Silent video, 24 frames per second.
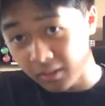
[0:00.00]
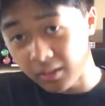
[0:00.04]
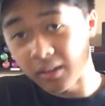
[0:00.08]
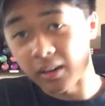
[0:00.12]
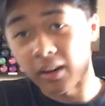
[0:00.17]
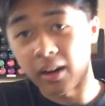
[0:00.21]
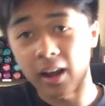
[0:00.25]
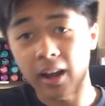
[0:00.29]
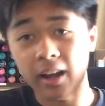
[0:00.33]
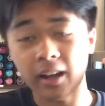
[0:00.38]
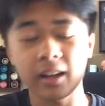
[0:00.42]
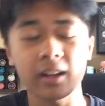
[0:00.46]

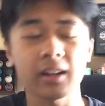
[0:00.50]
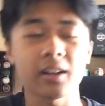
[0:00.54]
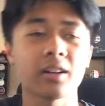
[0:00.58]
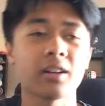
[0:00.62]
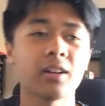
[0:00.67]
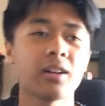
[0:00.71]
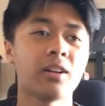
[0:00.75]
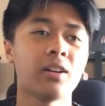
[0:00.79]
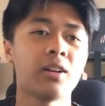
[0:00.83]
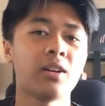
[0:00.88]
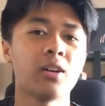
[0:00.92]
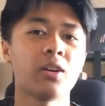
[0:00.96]
neck,
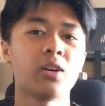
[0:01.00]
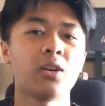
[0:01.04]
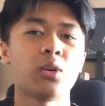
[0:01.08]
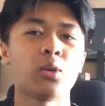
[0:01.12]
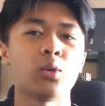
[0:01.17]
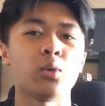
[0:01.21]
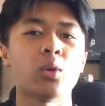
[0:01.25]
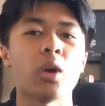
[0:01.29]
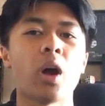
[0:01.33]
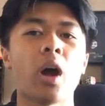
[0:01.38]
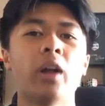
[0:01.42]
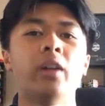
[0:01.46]

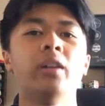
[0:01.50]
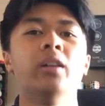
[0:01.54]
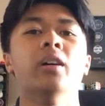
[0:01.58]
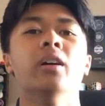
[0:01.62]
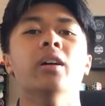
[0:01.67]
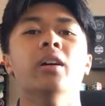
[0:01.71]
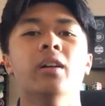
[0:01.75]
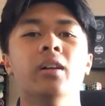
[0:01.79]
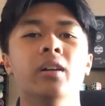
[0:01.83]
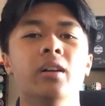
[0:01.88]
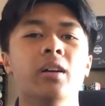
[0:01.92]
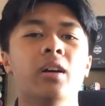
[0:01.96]

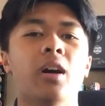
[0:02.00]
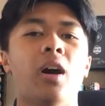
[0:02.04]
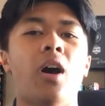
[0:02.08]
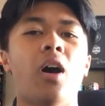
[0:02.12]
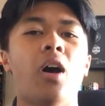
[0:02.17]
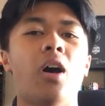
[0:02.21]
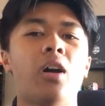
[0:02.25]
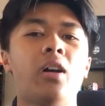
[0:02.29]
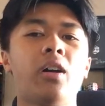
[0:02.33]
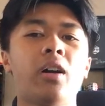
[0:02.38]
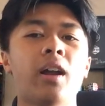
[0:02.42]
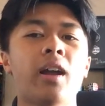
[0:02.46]
Rada.
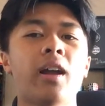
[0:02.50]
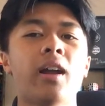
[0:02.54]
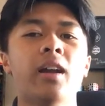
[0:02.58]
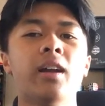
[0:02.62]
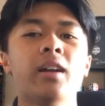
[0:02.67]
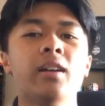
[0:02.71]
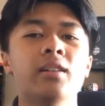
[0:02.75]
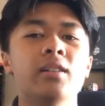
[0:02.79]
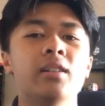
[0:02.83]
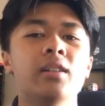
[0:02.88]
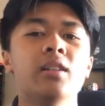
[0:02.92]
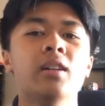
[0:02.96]

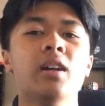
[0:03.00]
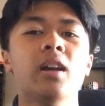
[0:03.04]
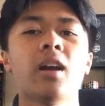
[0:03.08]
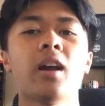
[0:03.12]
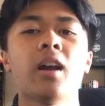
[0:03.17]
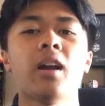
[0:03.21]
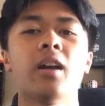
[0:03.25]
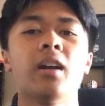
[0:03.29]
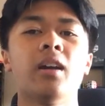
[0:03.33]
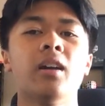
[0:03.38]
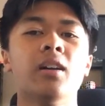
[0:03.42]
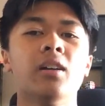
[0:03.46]

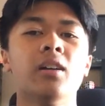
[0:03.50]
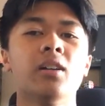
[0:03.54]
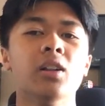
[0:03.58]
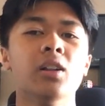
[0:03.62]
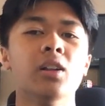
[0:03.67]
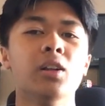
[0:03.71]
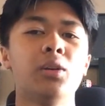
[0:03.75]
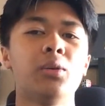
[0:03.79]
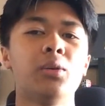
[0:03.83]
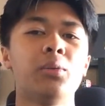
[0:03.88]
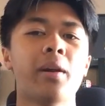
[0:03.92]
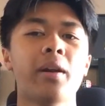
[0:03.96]
Rada.
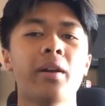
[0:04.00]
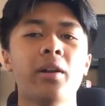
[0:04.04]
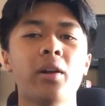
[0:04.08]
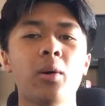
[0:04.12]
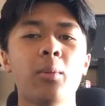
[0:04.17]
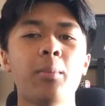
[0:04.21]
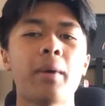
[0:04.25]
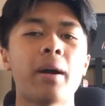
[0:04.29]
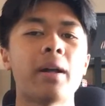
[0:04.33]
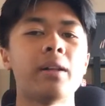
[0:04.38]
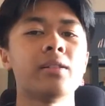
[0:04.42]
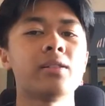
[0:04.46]

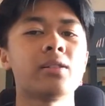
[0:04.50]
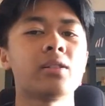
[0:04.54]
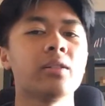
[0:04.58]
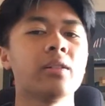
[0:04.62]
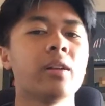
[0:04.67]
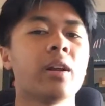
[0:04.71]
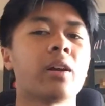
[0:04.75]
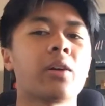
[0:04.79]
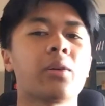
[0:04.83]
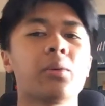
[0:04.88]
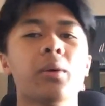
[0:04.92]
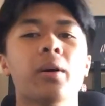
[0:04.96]
Loreno pencil
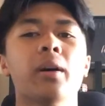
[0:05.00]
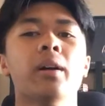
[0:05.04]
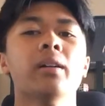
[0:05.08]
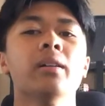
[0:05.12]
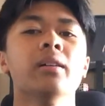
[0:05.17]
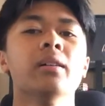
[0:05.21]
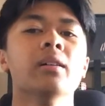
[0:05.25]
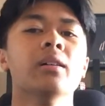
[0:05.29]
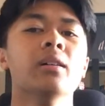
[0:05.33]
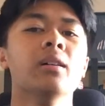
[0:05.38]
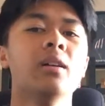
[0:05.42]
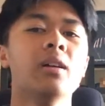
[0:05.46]
neck
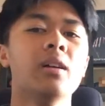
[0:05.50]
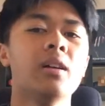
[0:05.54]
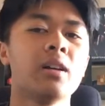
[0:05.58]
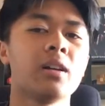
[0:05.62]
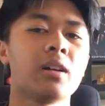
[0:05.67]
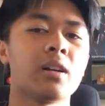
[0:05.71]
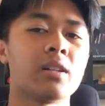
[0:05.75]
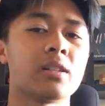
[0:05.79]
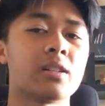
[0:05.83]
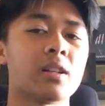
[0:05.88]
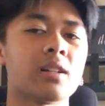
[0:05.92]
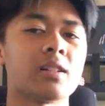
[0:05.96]
Rada.
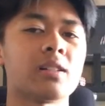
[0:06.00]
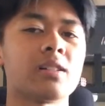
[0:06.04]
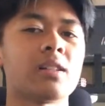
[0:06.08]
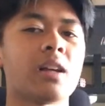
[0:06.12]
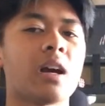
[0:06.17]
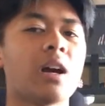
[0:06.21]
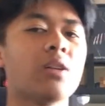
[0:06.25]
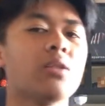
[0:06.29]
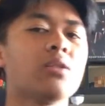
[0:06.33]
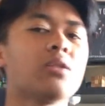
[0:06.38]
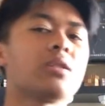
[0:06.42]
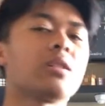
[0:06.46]
Because that
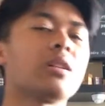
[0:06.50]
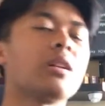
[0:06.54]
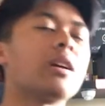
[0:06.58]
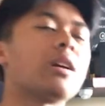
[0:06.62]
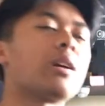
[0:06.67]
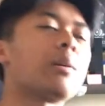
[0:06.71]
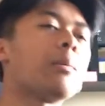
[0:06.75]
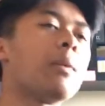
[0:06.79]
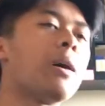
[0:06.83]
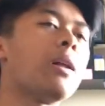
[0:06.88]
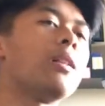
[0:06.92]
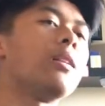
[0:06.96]
sounds
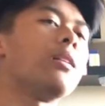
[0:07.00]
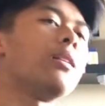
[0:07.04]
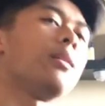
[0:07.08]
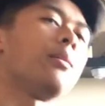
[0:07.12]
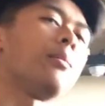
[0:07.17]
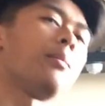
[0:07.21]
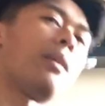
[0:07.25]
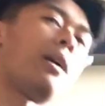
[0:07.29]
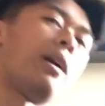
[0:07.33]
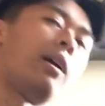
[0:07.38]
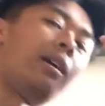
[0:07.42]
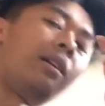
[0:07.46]
like
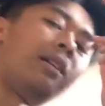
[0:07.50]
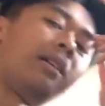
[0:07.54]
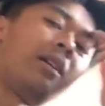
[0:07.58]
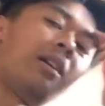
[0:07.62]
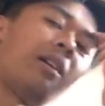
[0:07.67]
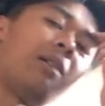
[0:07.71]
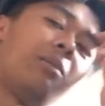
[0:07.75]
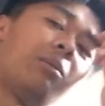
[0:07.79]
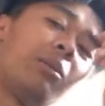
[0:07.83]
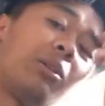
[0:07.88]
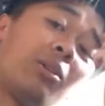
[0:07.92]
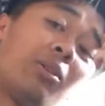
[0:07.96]
my
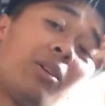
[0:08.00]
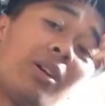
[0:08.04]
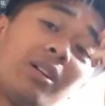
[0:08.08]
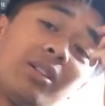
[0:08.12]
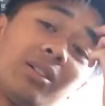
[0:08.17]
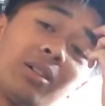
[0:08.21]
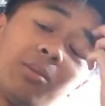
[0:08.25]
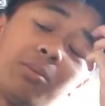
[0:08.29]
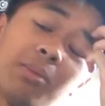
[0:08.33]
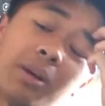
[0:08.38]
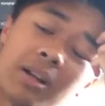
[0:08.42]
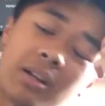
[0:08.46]
name,
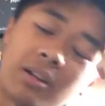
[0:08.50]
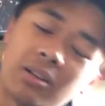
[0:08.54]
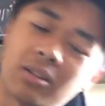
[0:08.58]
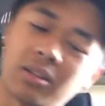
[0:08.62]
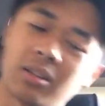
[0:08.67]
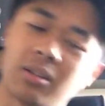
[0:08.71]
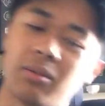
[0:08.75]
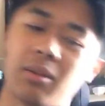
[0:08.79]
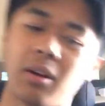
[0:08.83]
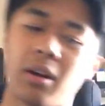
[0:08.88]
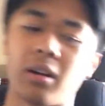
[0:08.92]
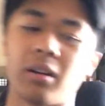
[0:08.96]
Lorenzo Pena
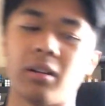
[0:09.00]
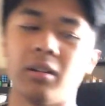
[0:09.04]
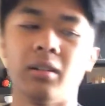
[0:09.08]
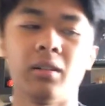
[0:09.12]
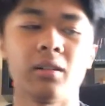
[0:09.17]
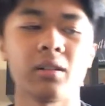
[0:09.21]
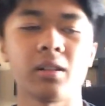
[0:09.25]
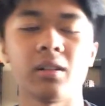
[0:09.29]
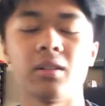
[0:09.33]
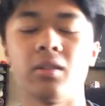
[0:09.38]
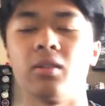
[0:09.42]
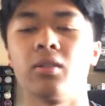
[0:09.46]
Serrata.
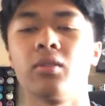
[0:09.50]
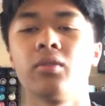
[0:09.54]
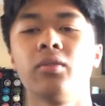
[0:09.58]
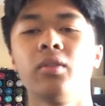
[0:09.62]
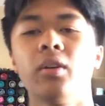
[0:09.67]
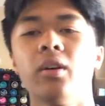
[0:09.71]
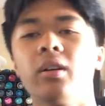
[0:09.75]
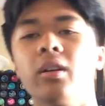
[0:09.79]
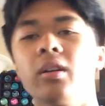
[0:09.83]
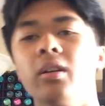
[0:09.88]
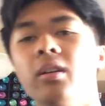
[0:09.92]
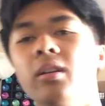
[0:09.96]
Because it's
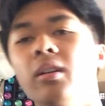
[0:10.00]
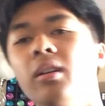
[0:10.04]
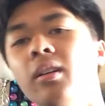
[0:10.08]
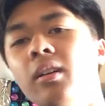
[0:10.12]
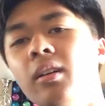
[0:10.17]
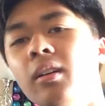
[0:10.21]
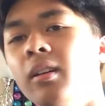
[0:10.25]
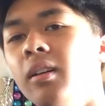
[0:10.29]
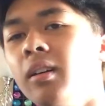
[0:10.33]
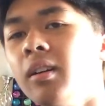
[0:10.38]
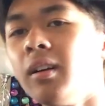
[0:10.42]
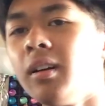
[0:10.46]
funny.
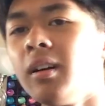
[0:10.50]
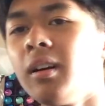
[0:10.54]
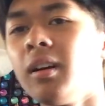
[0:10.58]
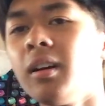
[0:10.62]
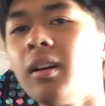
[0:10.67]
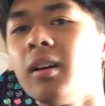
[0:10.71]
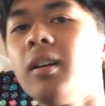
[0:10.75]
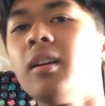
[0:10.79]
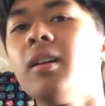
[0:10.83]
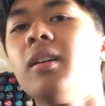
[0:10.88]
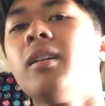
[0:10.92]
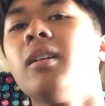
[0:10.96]

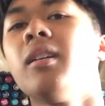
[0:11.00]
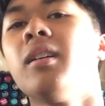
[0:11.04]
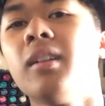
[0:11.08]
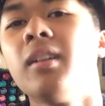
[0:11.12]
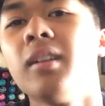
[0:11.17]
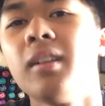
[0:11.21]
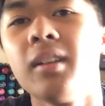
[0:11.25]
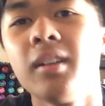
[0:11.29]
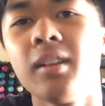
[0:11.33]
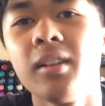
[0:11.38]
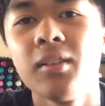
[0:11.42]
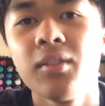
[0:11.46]
Haha.
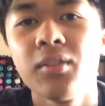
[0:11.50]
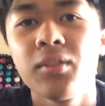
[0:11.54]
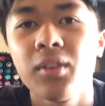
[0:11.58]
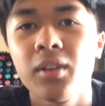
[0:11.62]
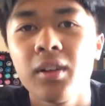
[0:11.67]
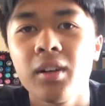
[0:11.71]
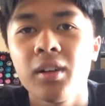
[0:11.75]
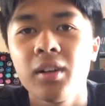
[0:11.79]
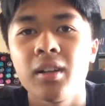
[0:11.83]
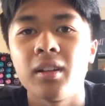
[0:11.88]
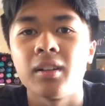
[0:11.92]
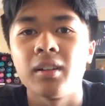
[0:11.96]

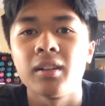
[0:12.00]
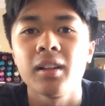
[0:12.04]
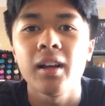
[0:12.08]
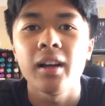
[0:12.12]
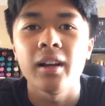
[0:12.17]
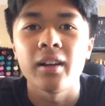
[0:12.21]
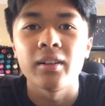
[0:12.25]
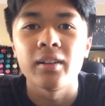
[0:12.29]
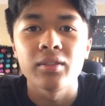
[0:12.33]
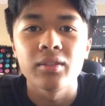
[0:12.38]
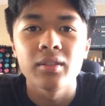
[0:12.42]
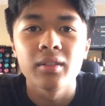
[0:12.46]
Funny.
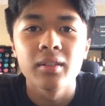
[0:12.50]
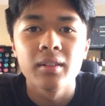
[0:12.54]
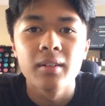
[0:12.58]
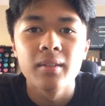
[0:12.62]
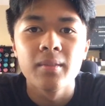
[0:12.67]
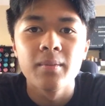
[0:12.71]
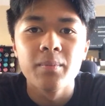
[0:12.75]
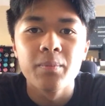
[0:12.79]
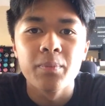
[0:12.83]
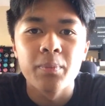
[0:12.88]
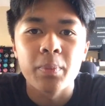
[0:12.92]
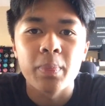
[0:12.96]
Laugh.
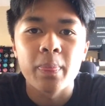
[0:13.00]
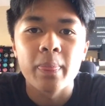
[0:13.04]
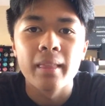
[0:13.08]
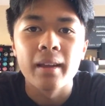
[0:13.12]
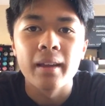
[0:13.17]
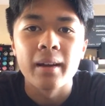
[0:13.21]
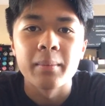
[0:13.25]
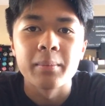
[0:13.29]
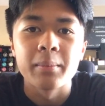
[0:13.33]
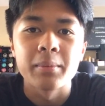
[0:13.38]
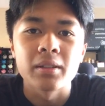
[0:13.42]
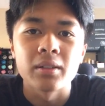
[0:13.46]

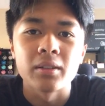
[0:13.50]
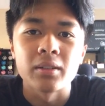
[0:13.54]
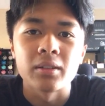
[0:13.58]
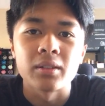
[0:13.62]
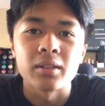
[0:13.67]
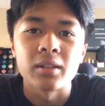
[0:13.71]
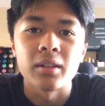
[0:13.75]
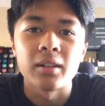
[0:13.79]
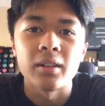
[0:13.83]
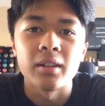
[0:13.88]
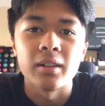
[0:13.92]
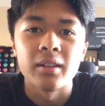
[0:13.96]
I'm so
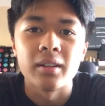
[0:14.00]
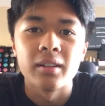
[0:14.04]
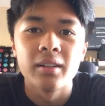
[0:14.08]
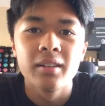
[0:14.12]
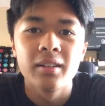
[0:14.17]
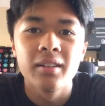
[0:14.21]
sorry.